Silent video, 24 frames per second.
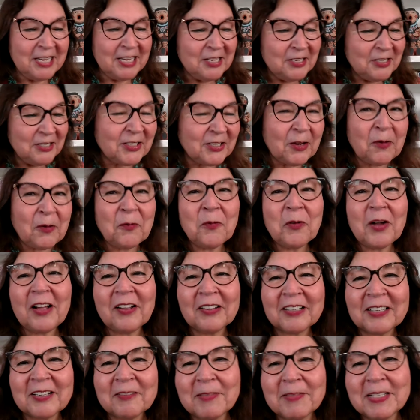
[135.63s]
So
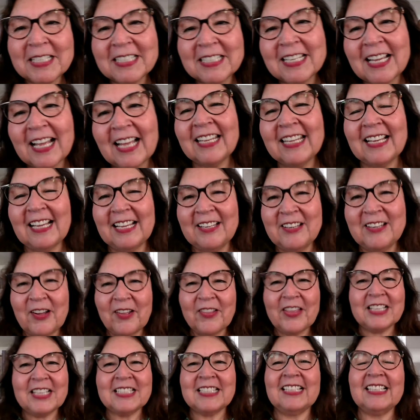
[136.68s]
welcome, Mindahi. I know
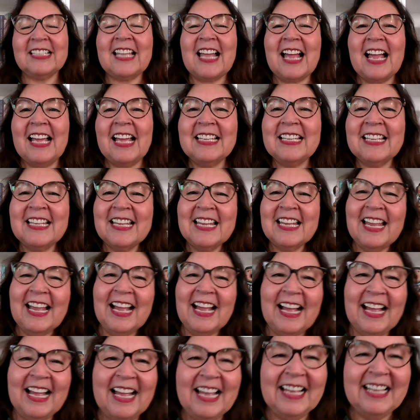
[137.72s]
that's a lot
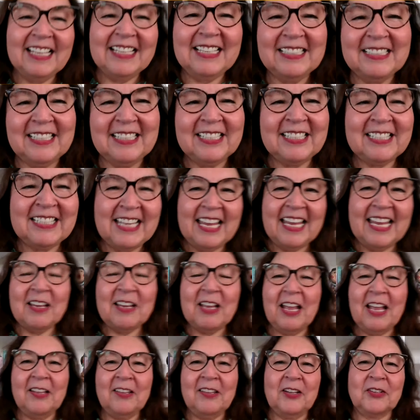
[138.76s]
uh, to say,
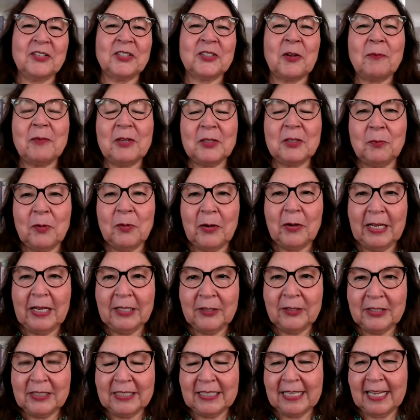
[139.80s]
and there's so much more I
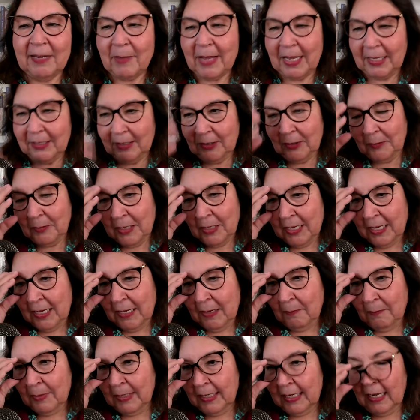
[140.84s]
could say about you,
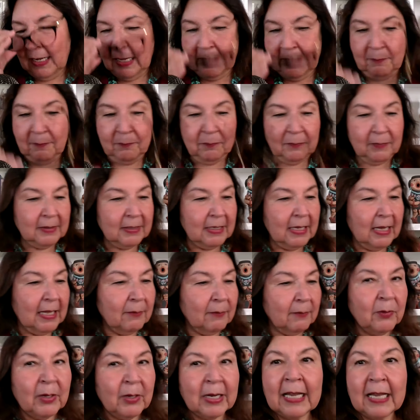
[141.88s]
but um,
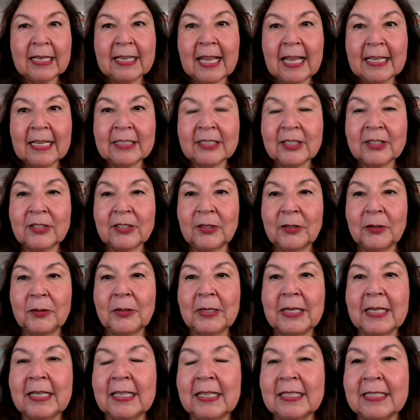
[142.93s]
what I'd like to do
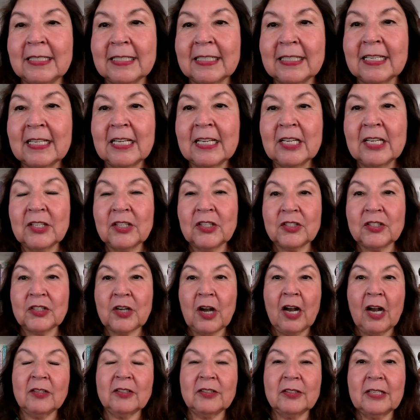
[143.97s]
is
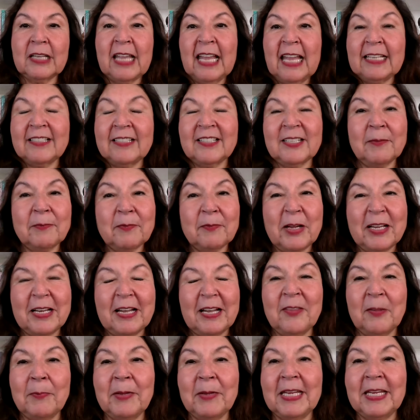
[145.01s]
start like somewhat
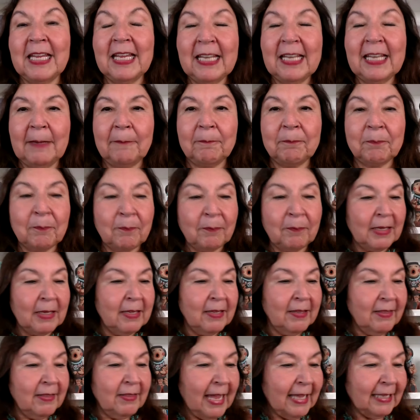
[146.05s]
at the beginning.
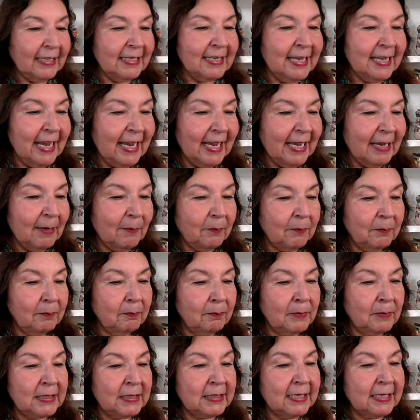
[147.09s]
That name,
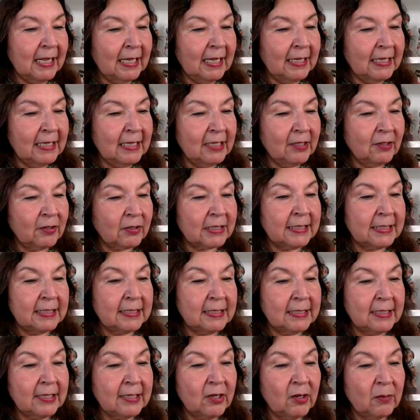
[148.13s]
Mindahi
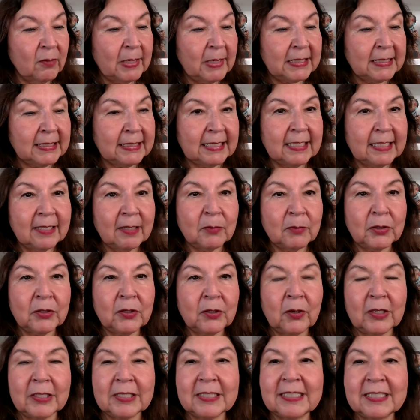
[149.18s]
Crescencio Bastida
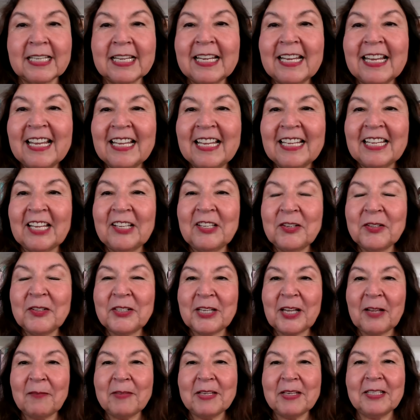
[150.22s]
Muñoz. Can you
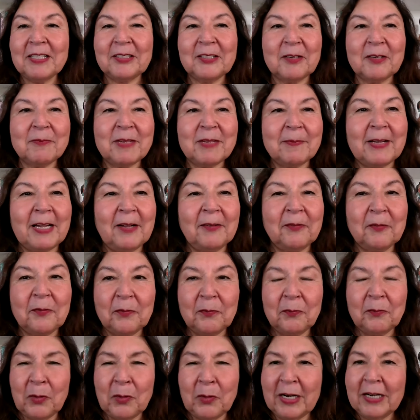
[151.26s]
tell me a little bit about
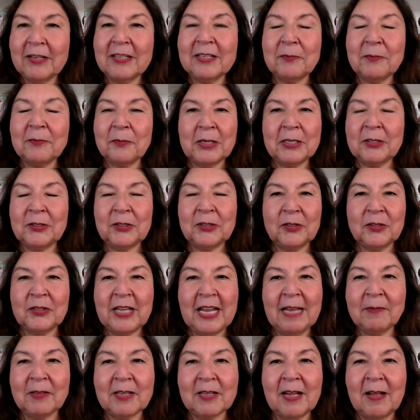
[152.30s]
where do, where does your
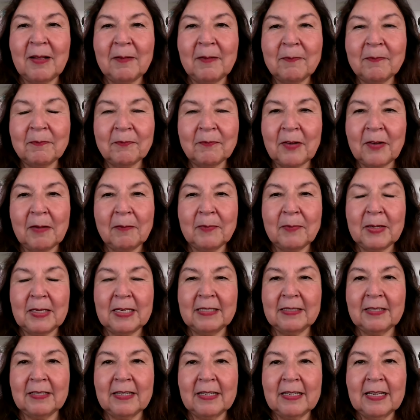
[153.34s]
name come from,
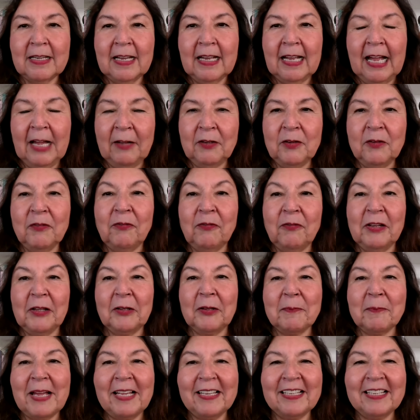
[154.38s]
and how do you feel
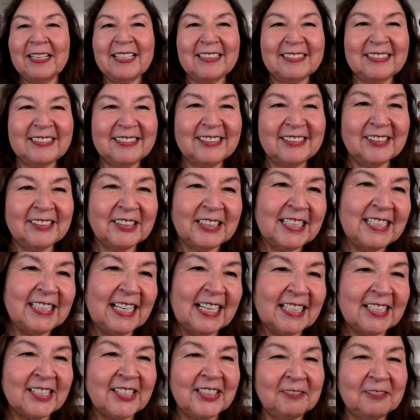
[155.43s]
about it, their
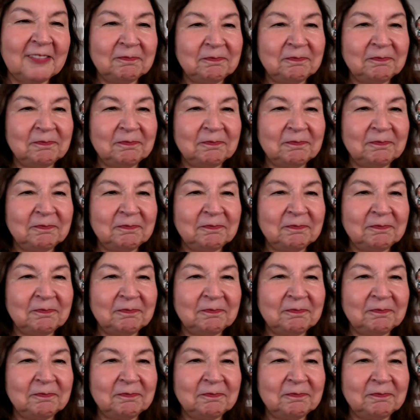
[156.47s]
connection?